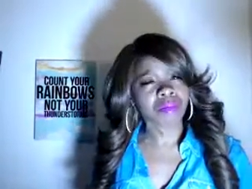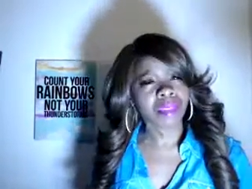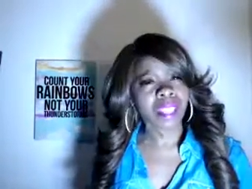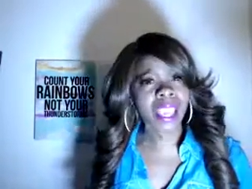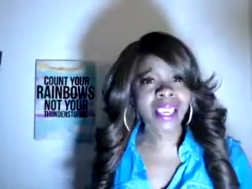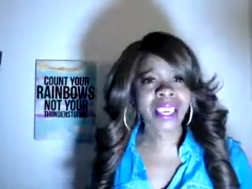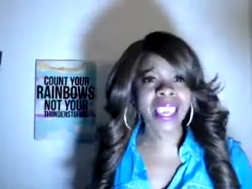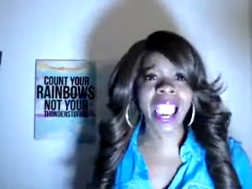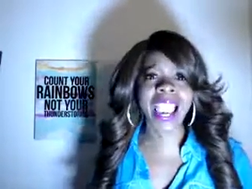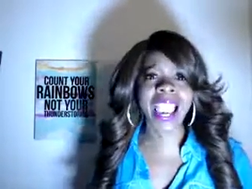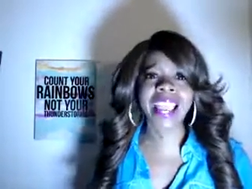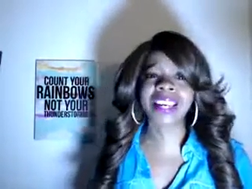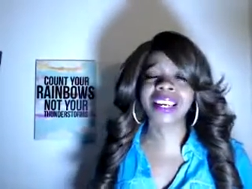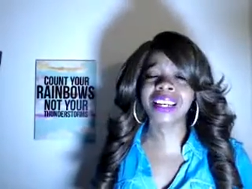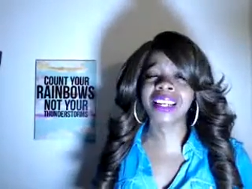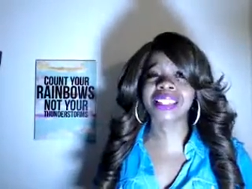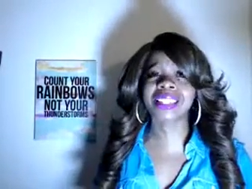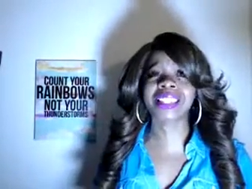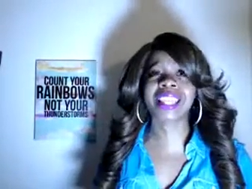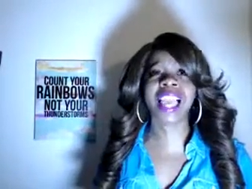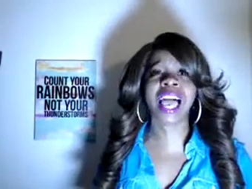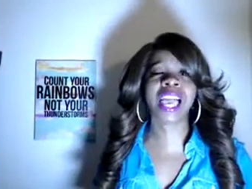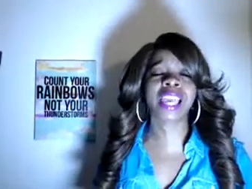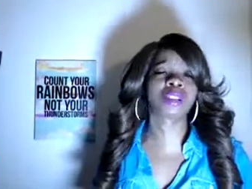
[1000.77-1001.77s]
Kanan is
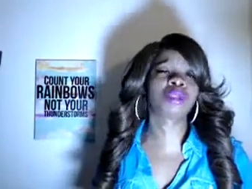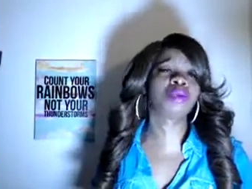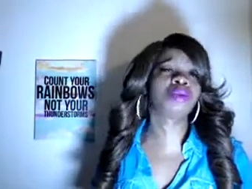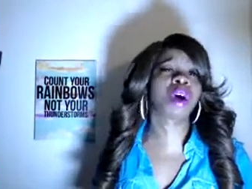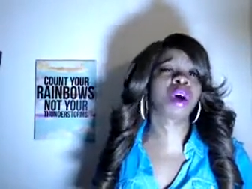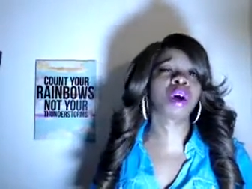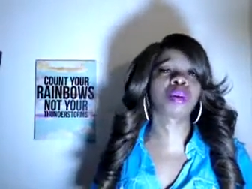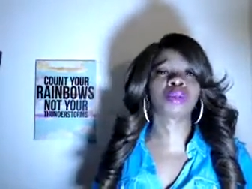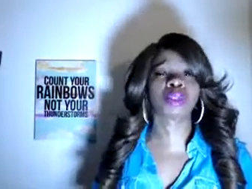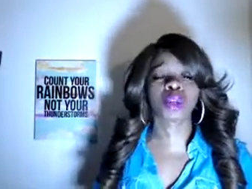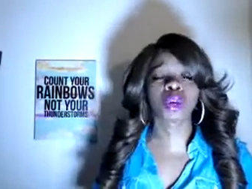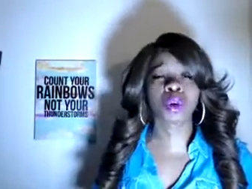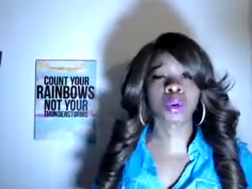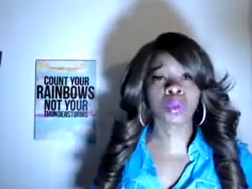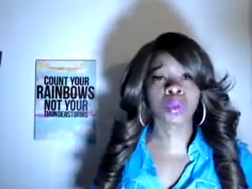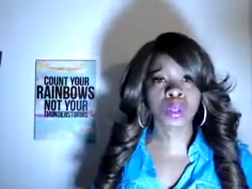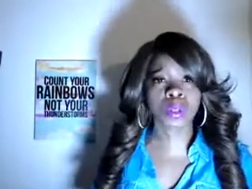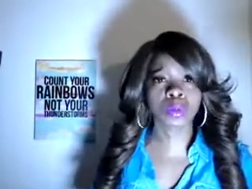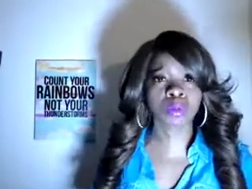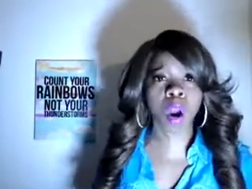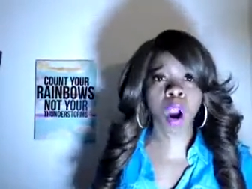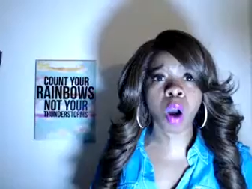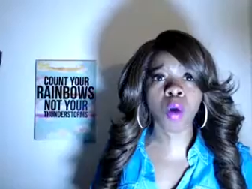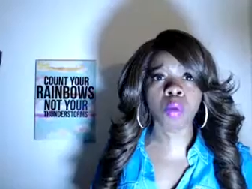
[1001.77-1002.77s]
like, you know, dude, what's
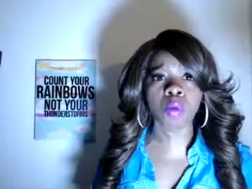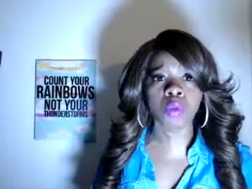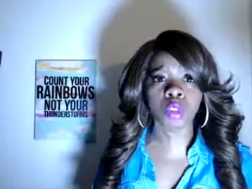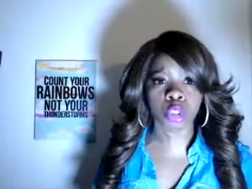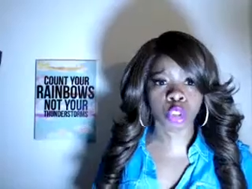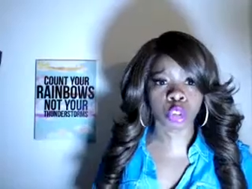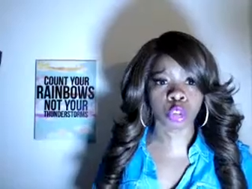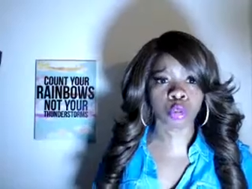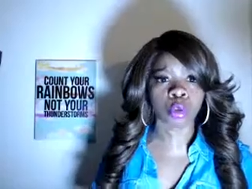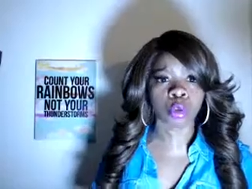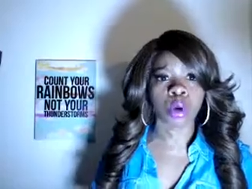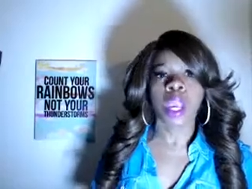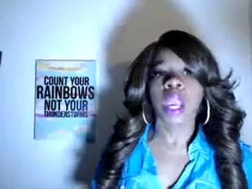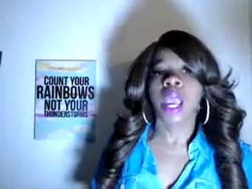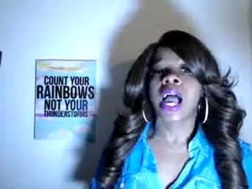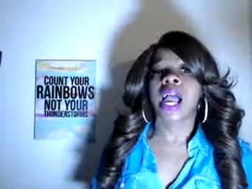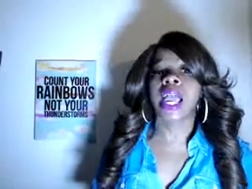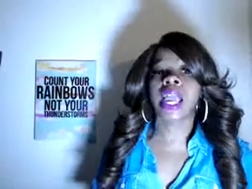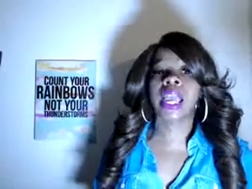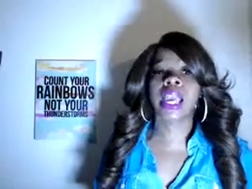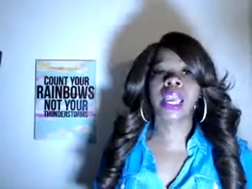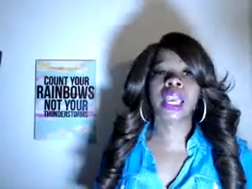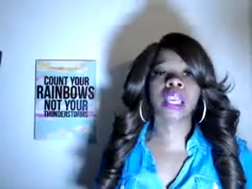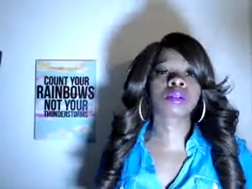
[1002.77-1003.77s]
wrong with you?
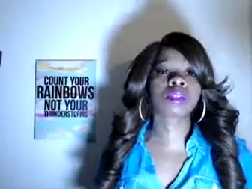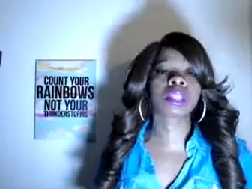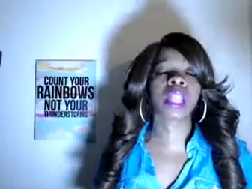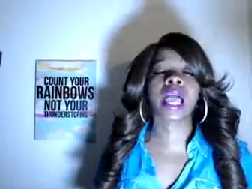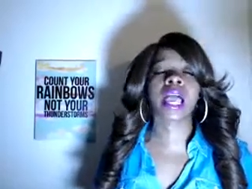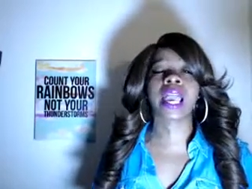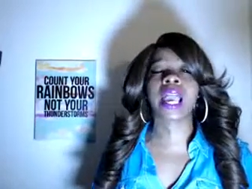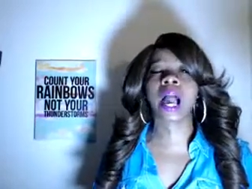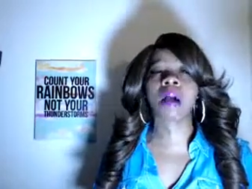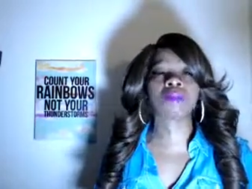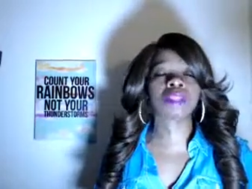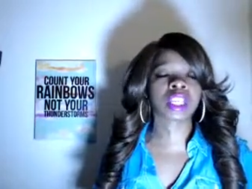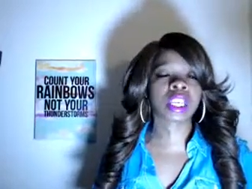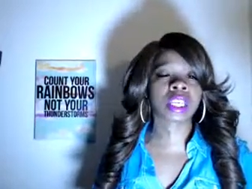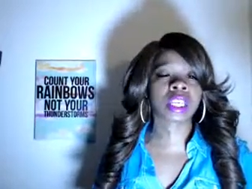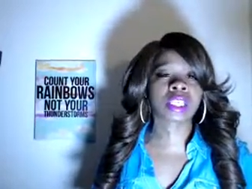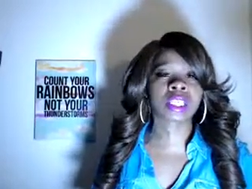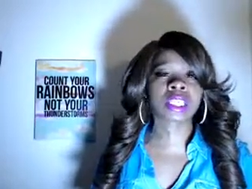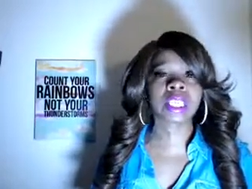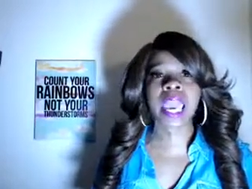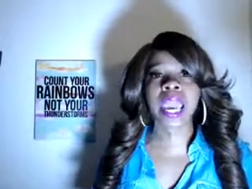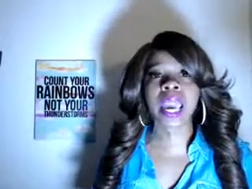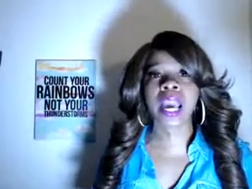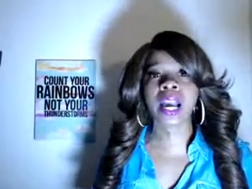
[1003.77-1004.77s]
And he's like, I'm just
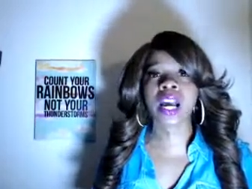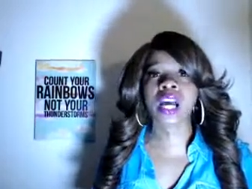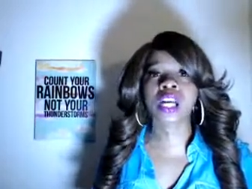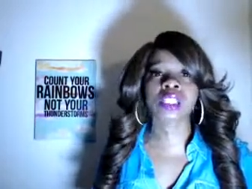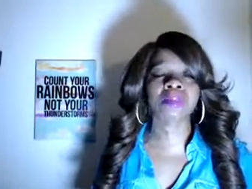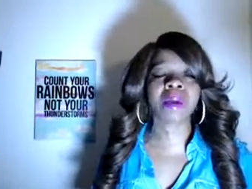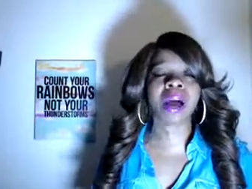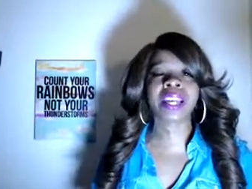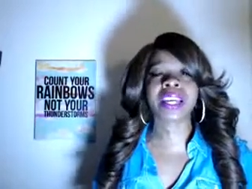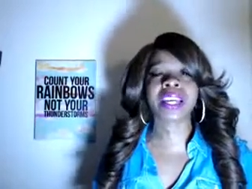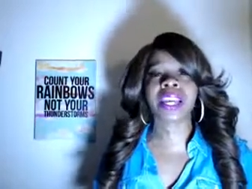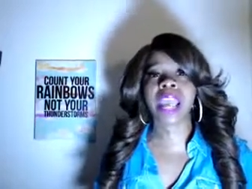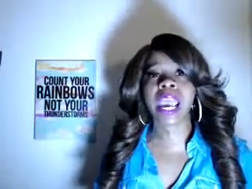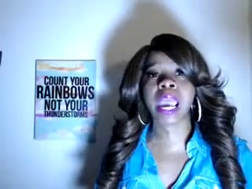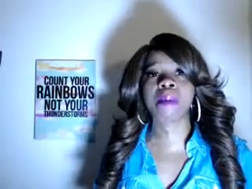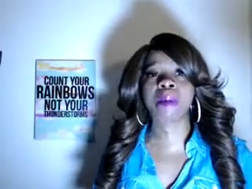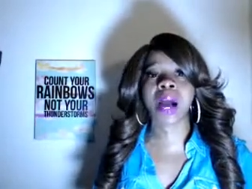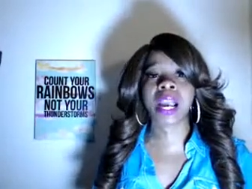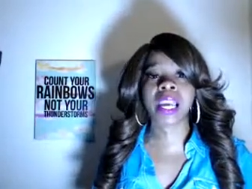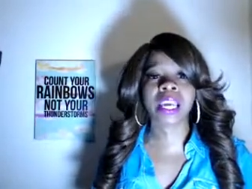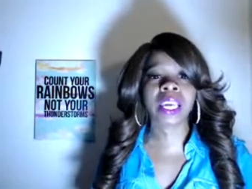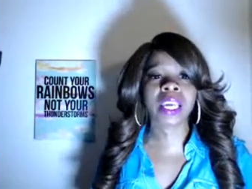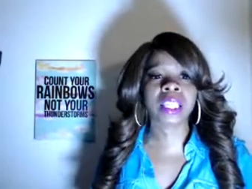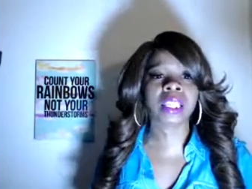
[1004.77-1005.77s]
sad because my dad might
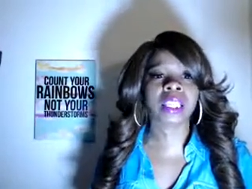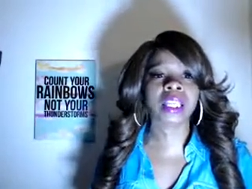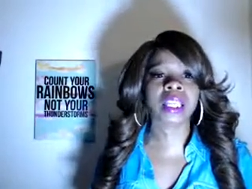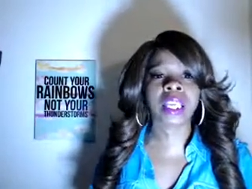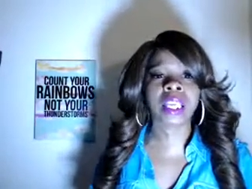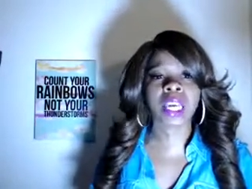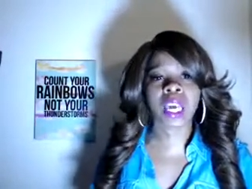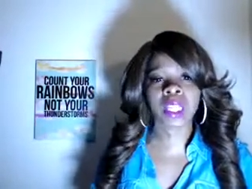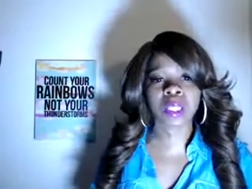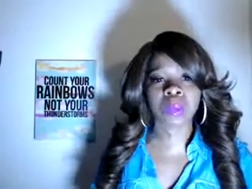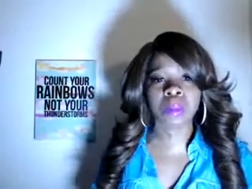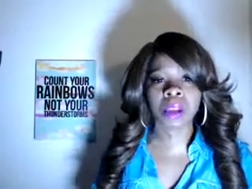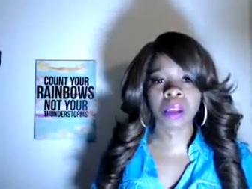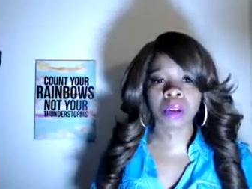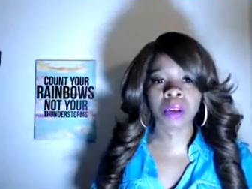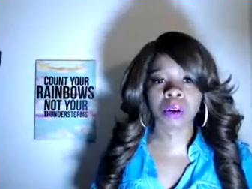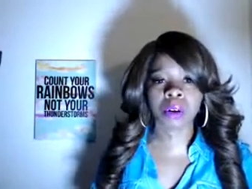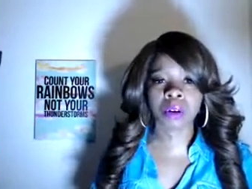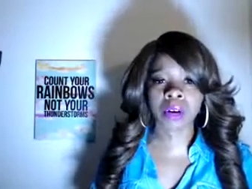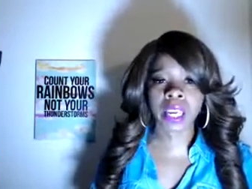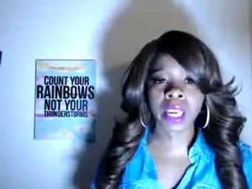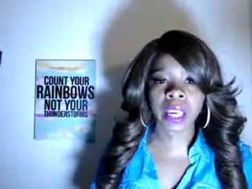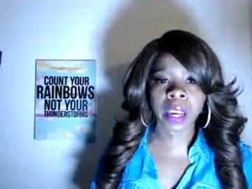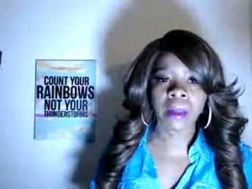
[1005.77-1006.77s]
get the death
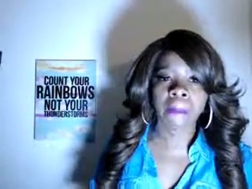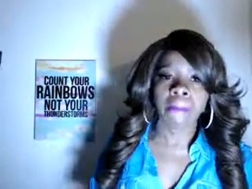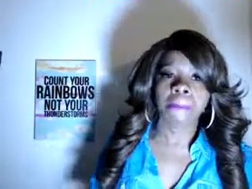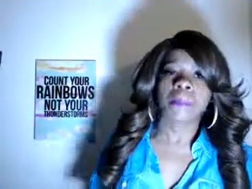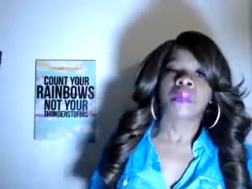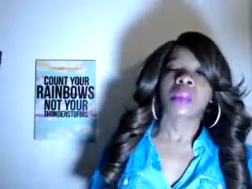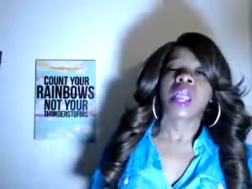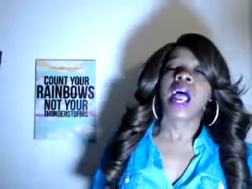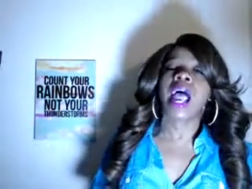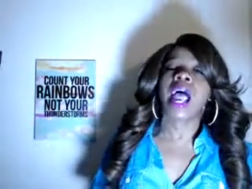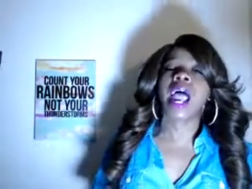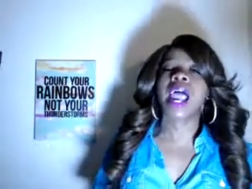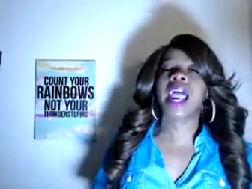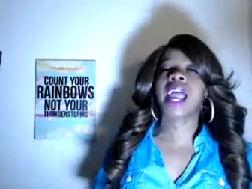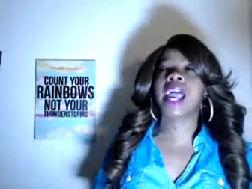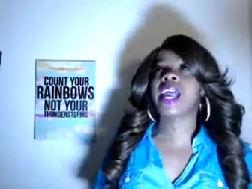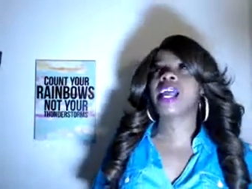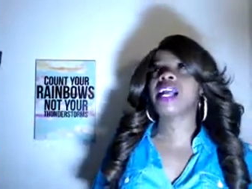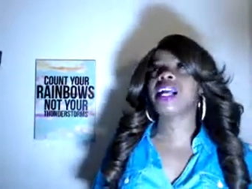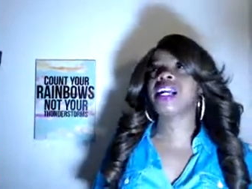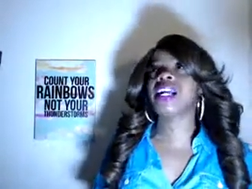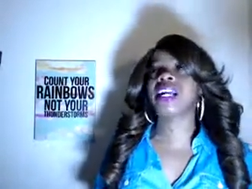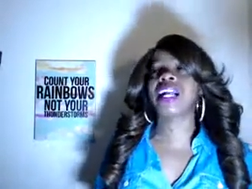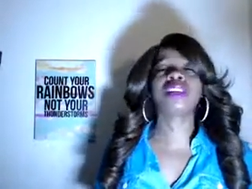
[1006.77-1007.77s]
penalty.
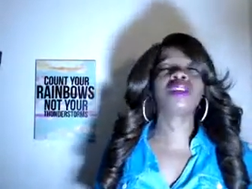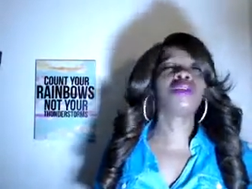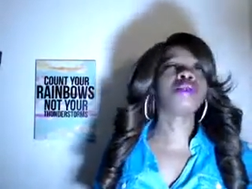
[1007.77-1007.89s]
And, you